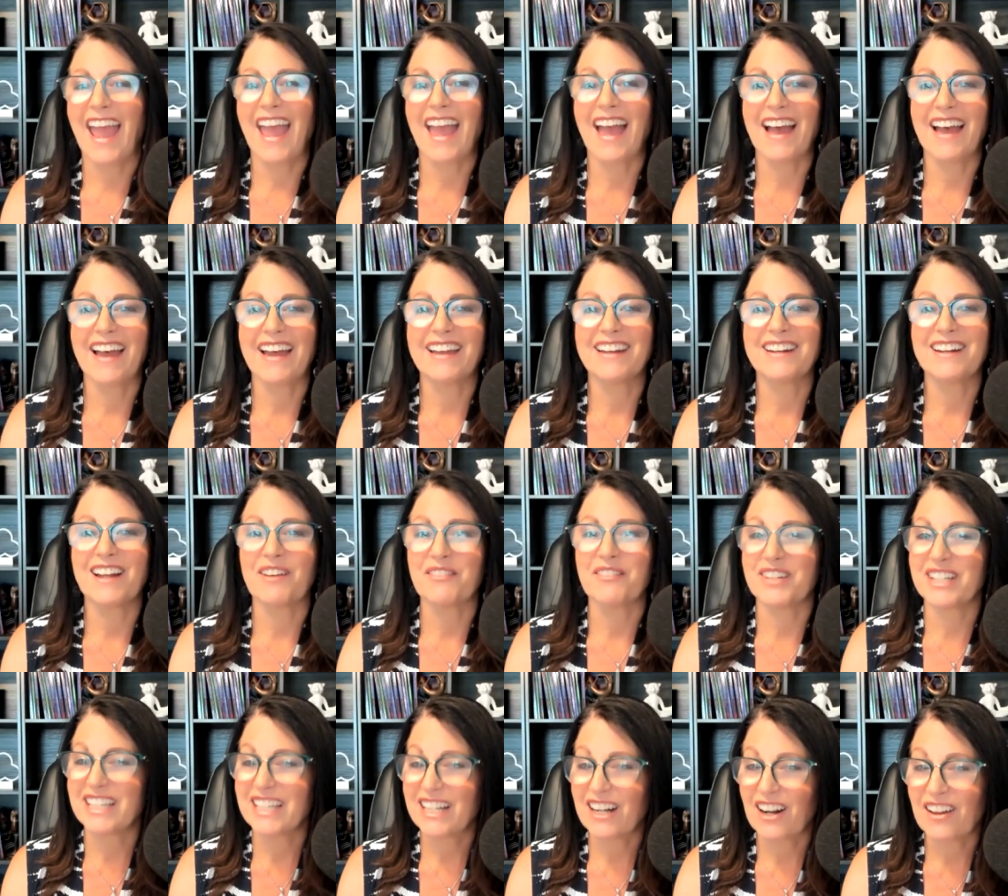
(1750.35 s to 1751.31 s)
and i'm
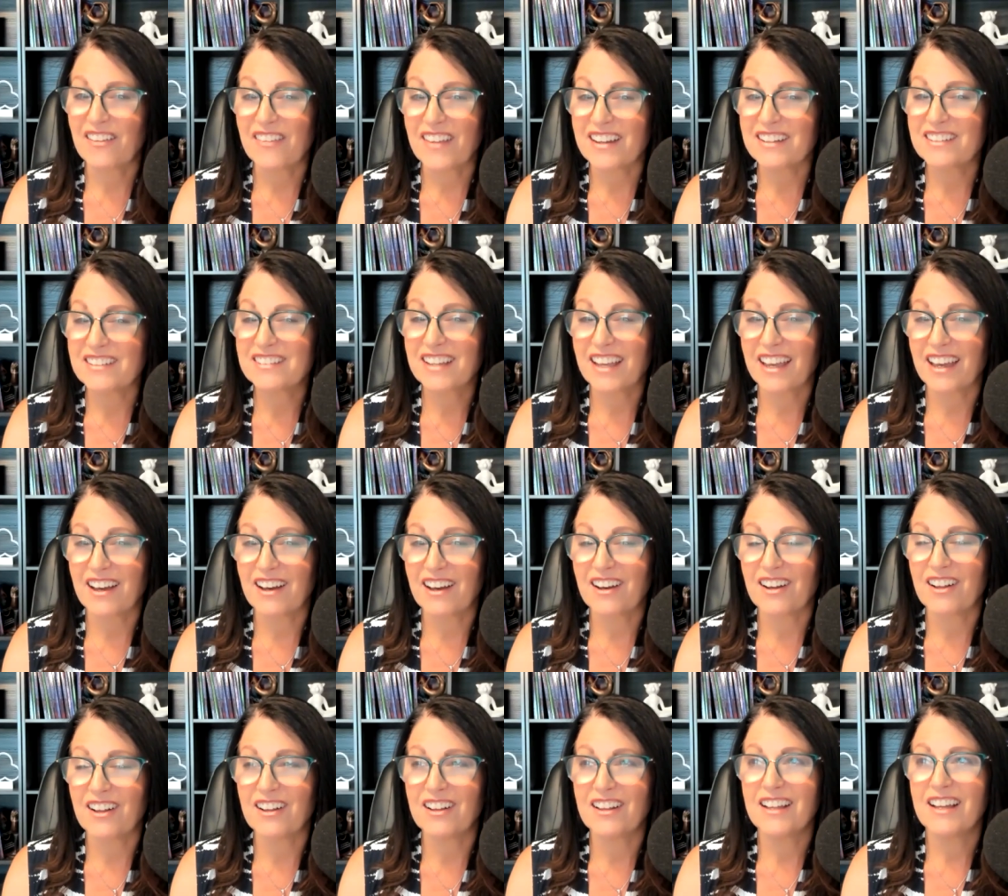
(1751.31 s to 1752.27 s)
gonna get on that
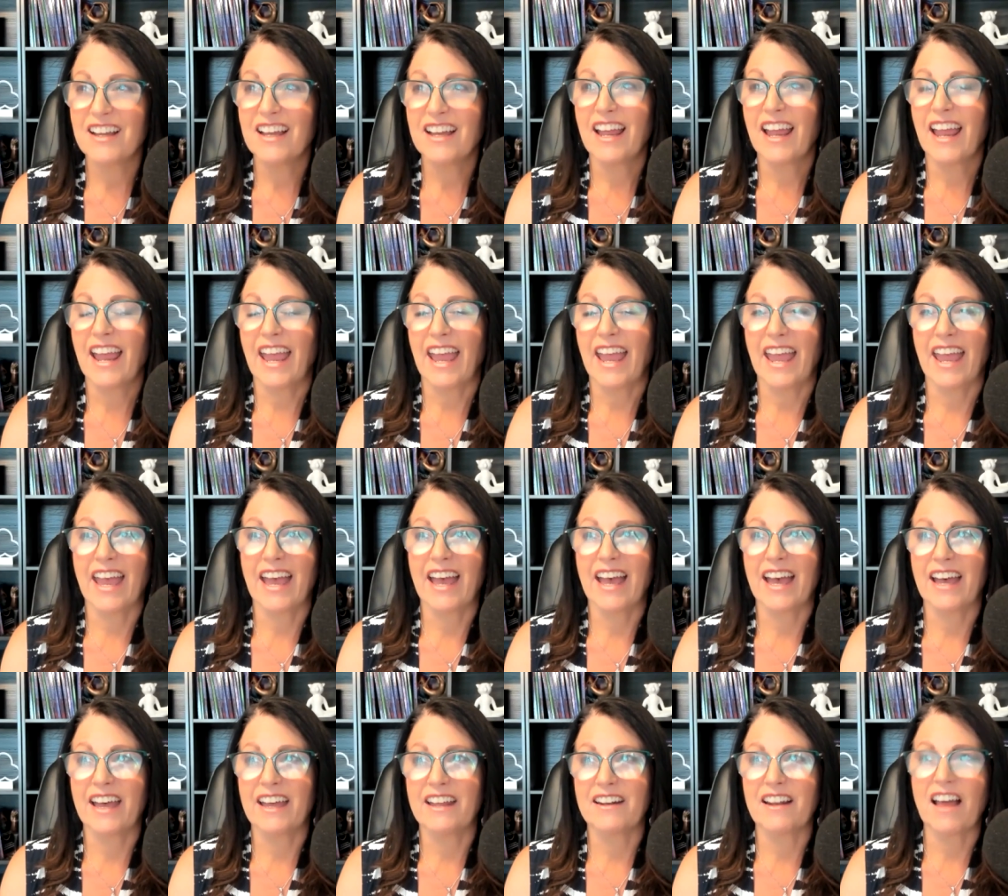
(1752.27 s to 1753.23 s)
scale
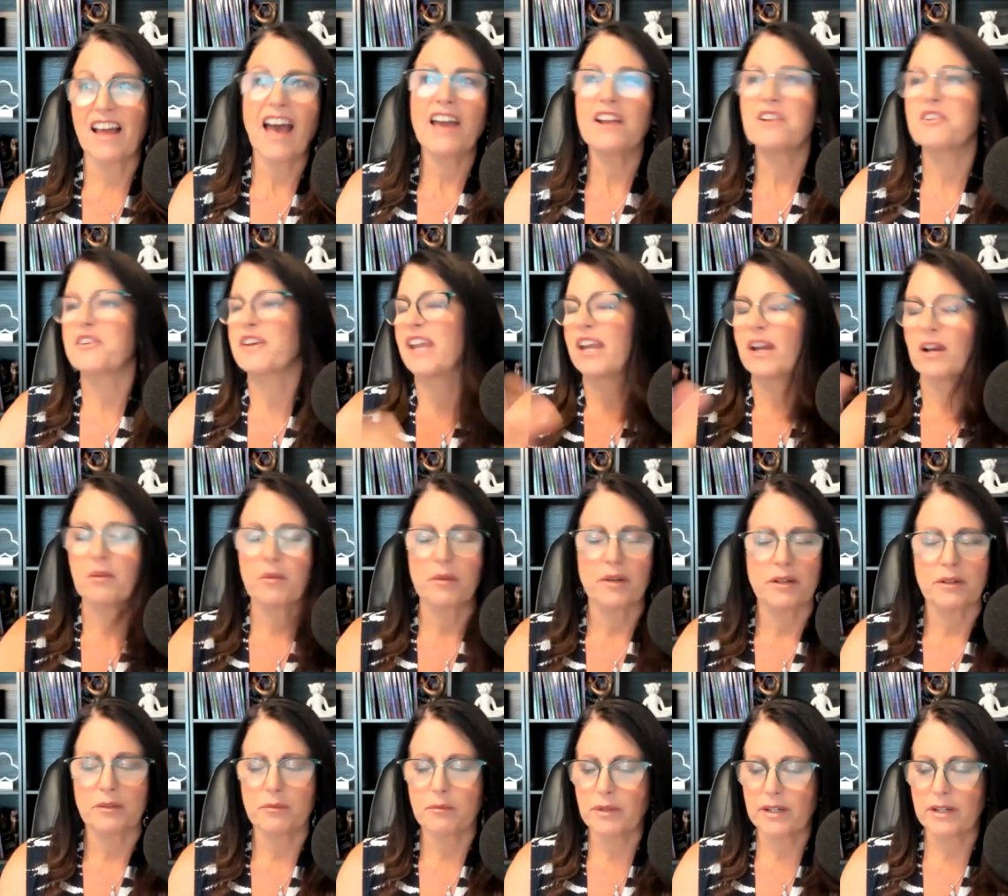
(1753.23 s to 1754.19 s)
and I don't care
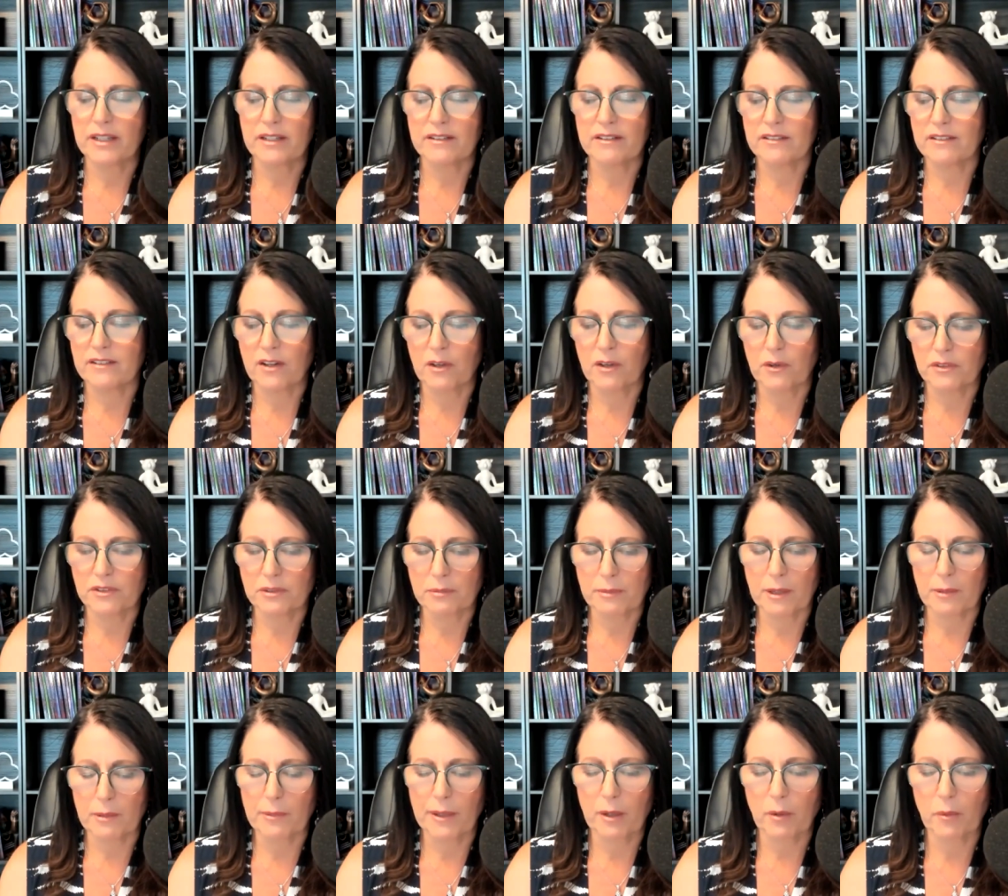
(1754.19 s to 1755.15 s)
what anybody knows
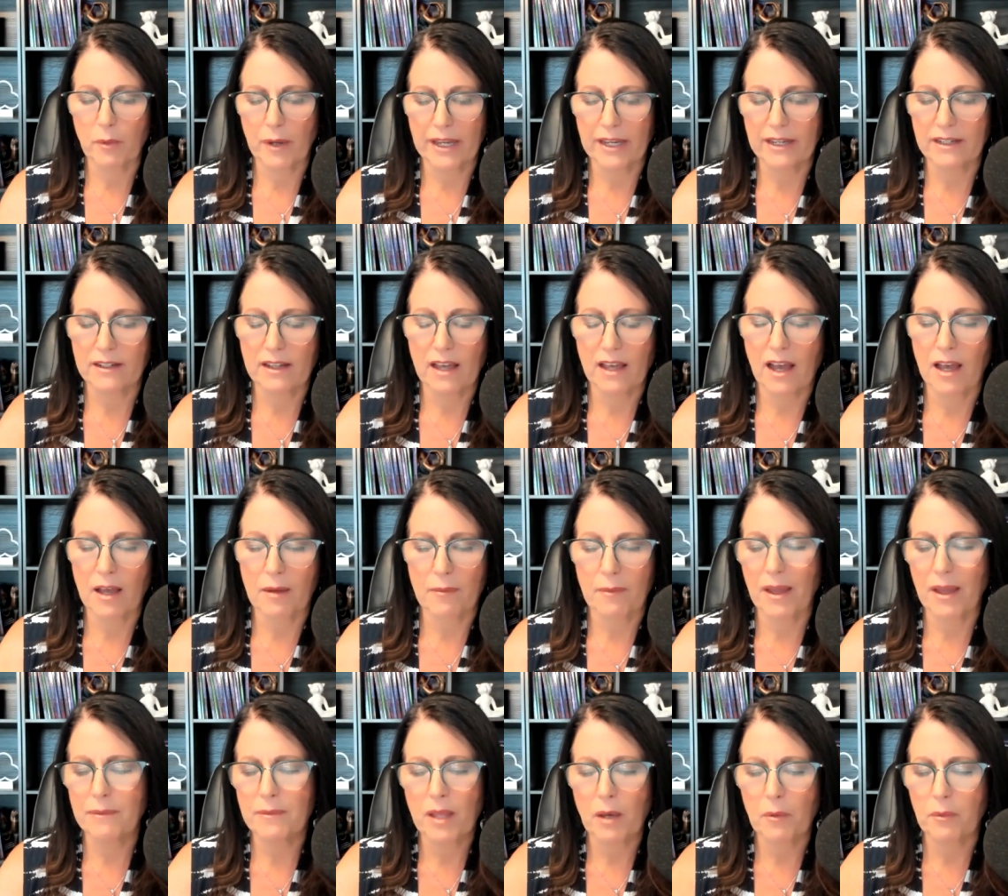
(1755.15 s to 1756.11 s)
about my weight. Um,
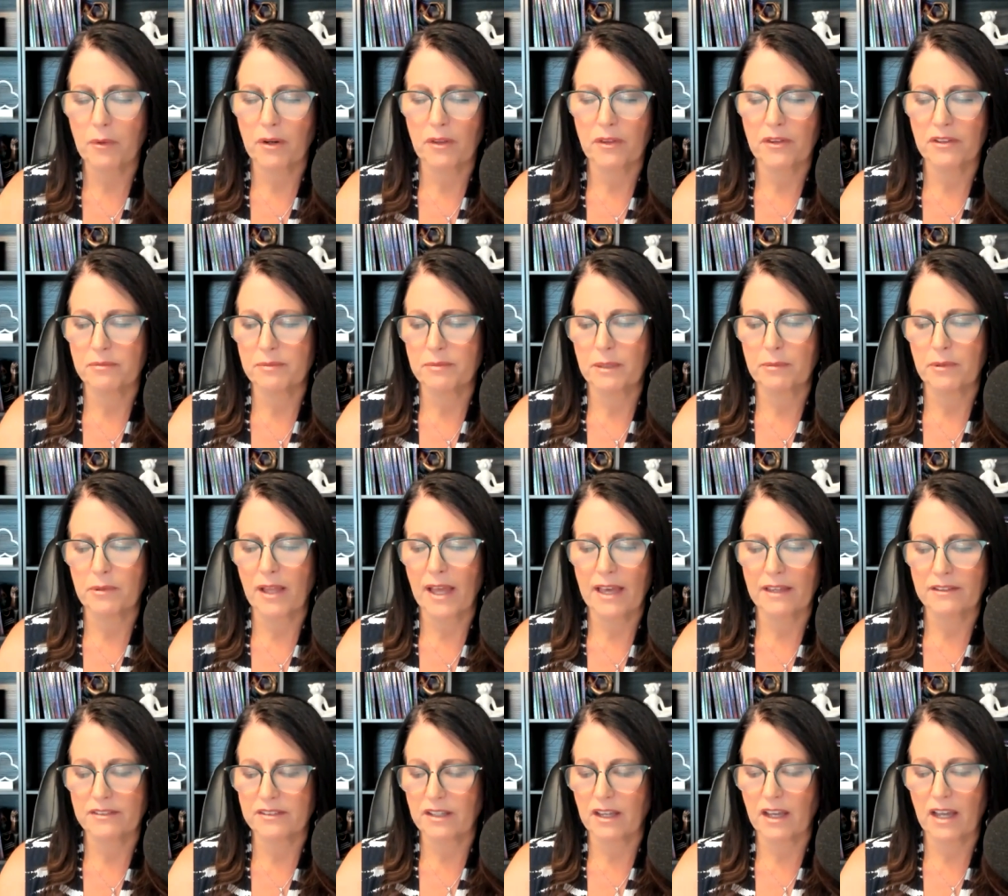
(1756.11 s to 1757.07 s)
I'm not one of those people that
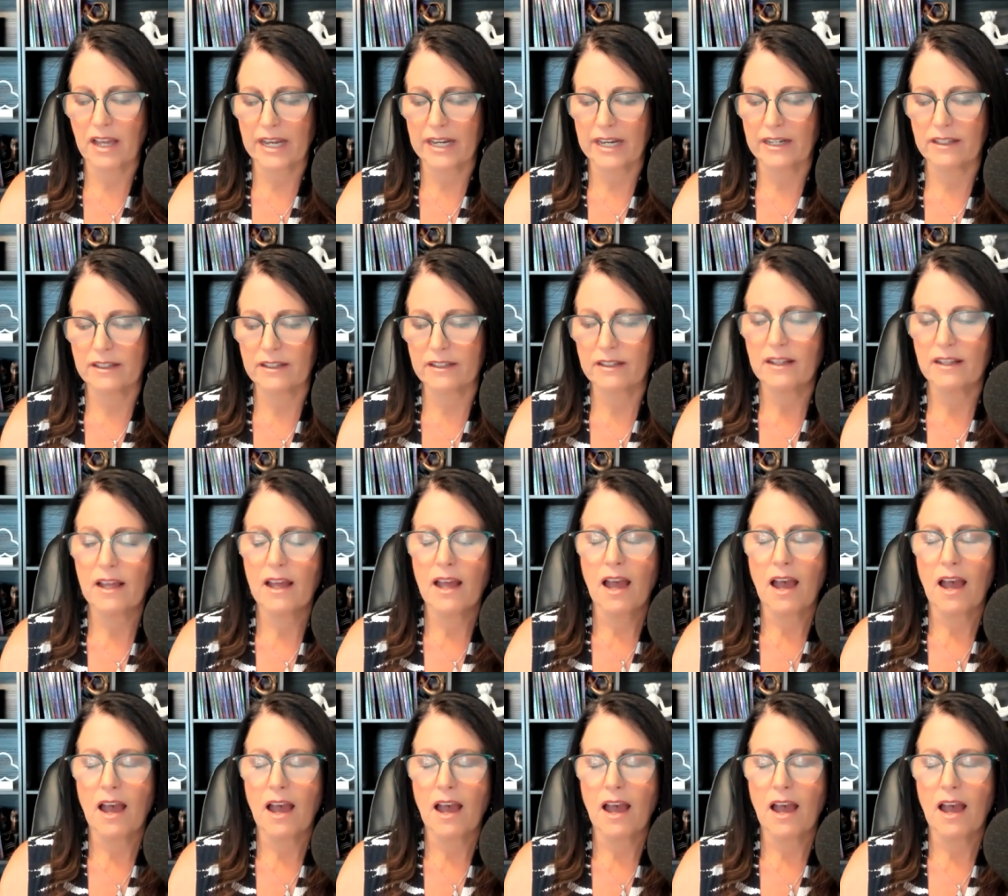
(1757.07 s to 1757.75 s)
has to hide it.